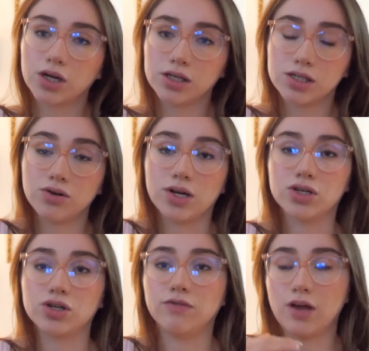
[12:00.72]

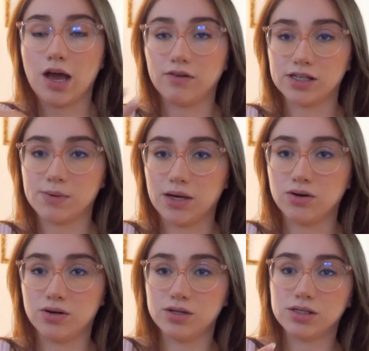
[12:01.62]
consideration if you have
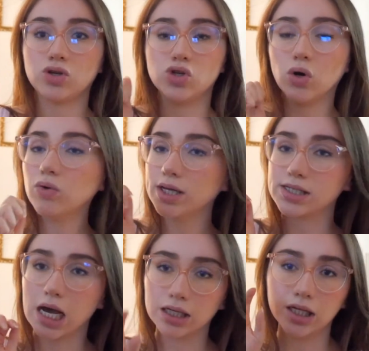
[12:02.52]
expanders. Don't
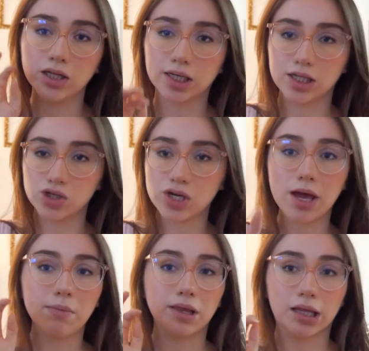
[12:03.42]
exactly look at the
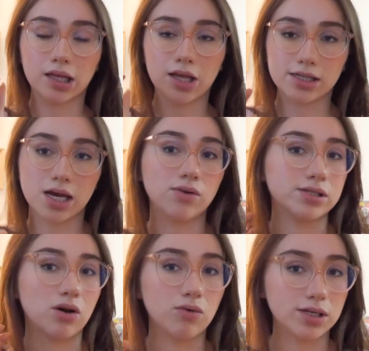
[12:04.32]
shape and think that that's how it's
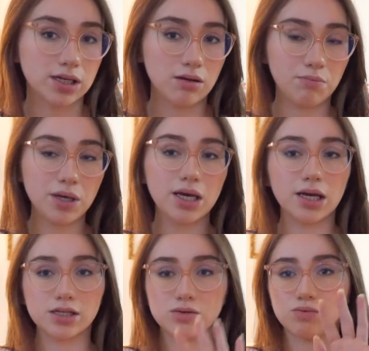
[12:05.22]
always going to be.
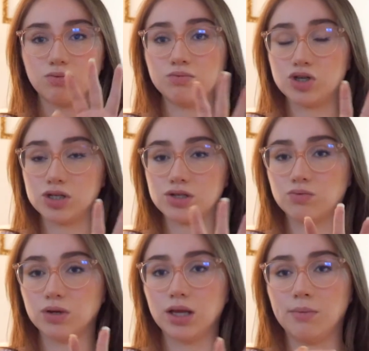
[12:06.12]
It's just
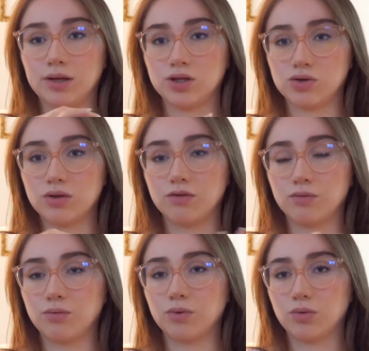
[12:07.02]
really about
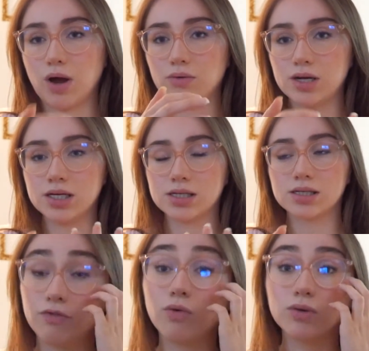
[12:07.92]
the roundness,
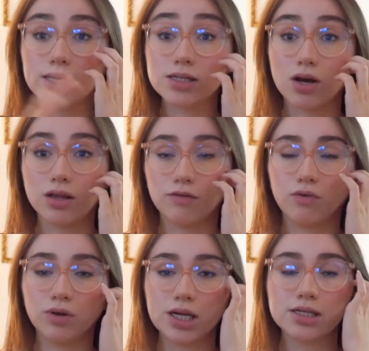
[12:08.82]
the
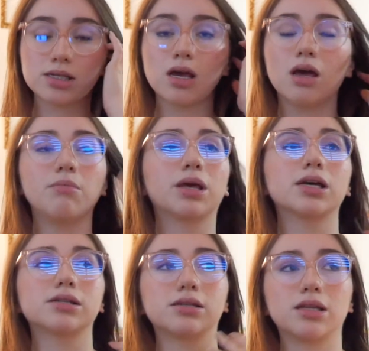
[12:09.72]
fullness,
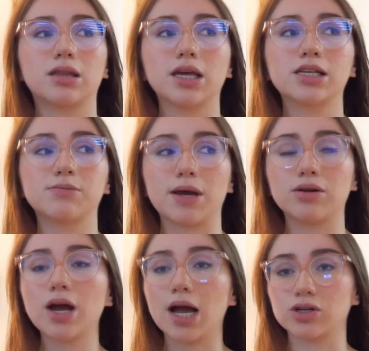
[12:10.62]
because the
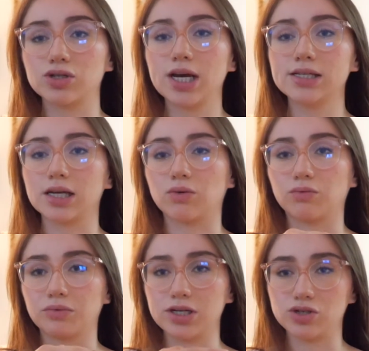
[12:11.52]
expander actually has like
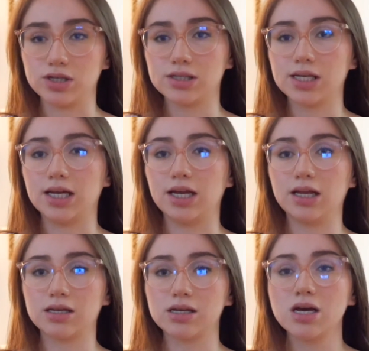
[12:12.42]
ridges in
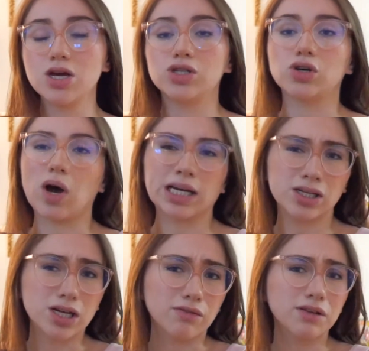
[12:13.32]
it. So I can
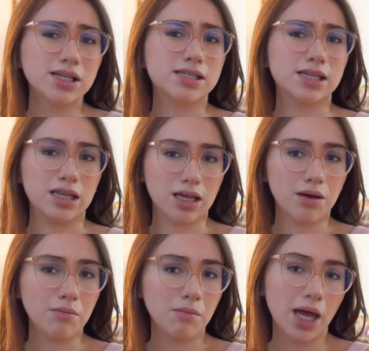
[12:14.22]
definitely see
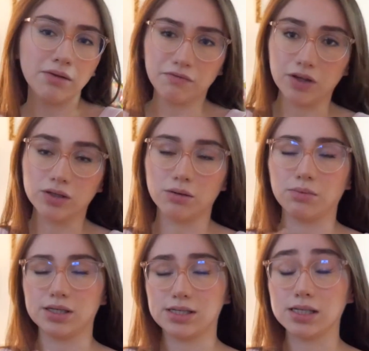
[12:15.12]
them and feel them,
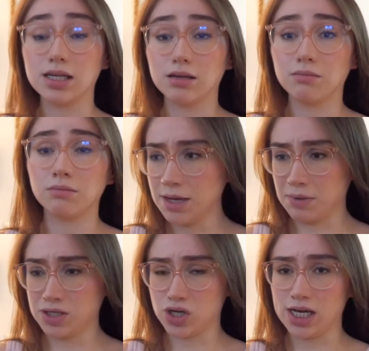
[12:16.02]
but see them in
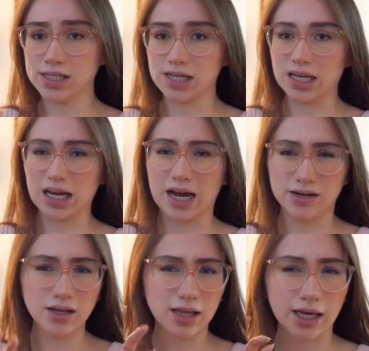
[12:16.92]
my chest, and it kind
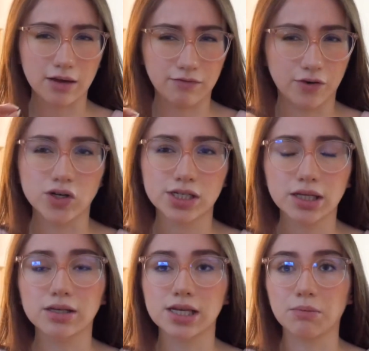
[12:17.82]
of like, at first it
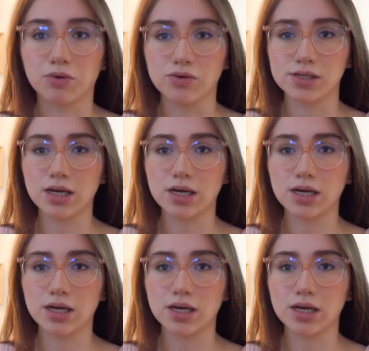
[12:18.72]
looks like bruising.